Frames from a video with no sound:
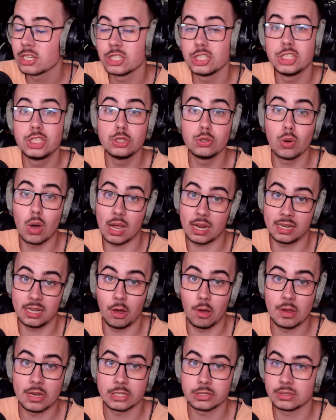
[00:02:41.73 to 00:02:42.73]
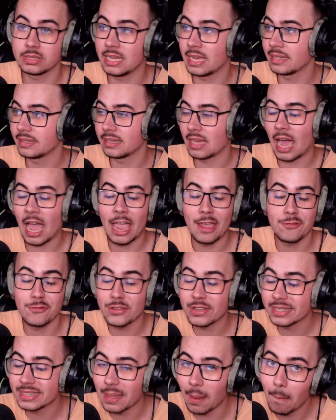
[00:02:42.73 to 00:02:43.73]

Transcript: You are going to get, I think,